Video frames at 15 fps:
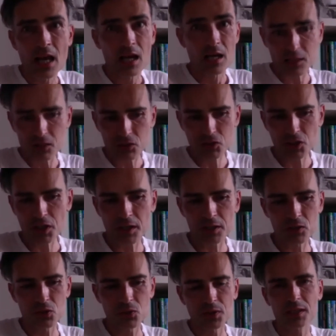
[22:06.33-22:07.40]
Literature can
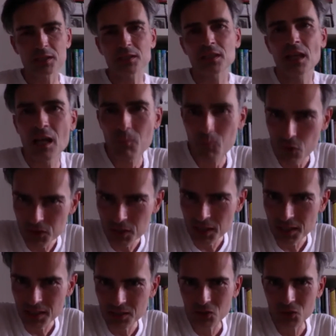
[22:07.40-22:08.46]
do it, music
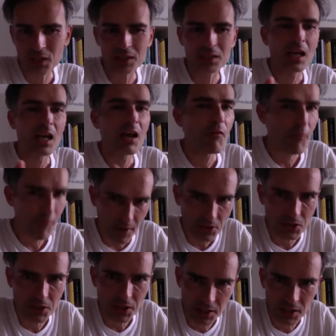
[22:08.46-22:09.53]
can do it,
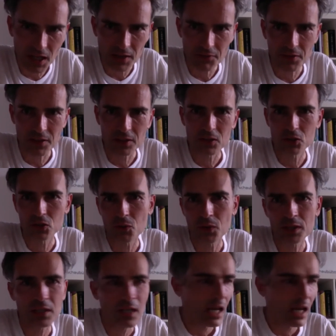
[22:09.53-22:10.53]
fashion can definitely do it.